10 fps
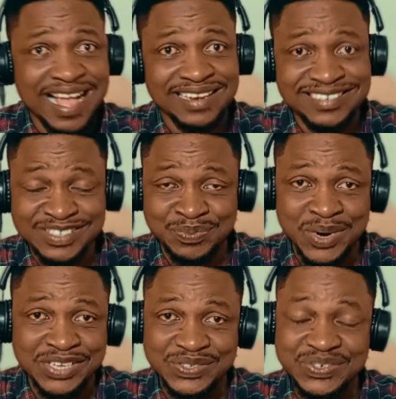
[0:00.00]
At this
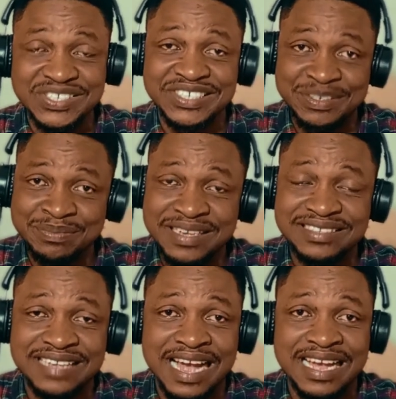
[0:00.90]
point, Jane
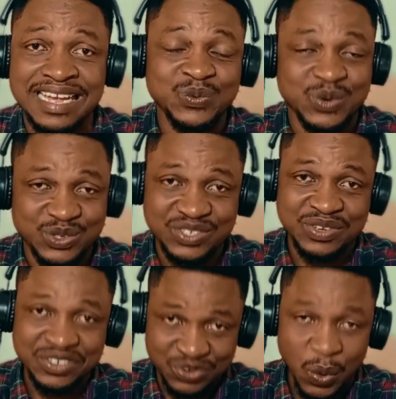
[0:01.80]
Mensah
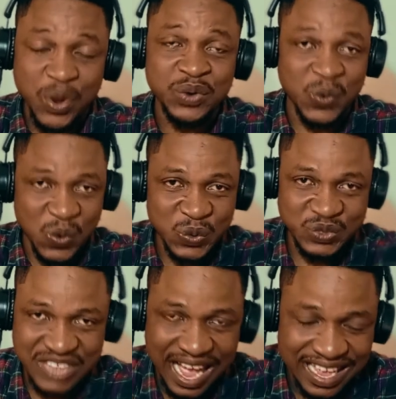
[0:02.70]
was drawing
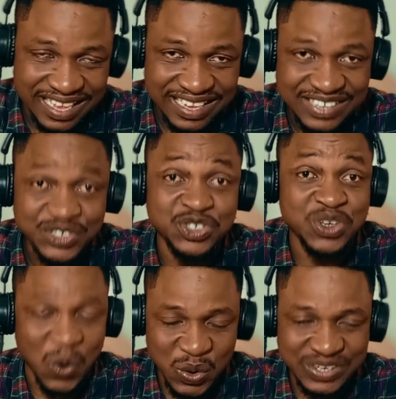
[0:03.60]
closer to
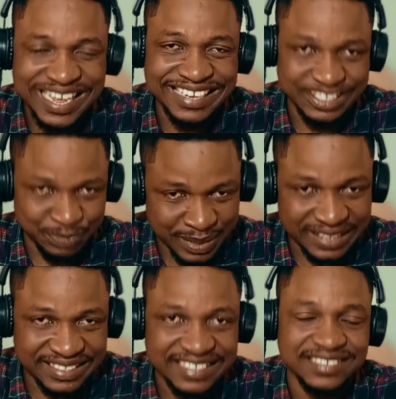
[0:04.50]
the
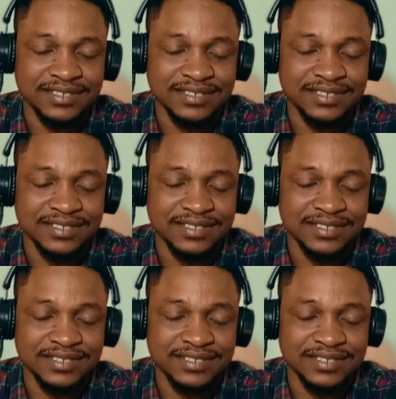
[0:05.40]
unexpected.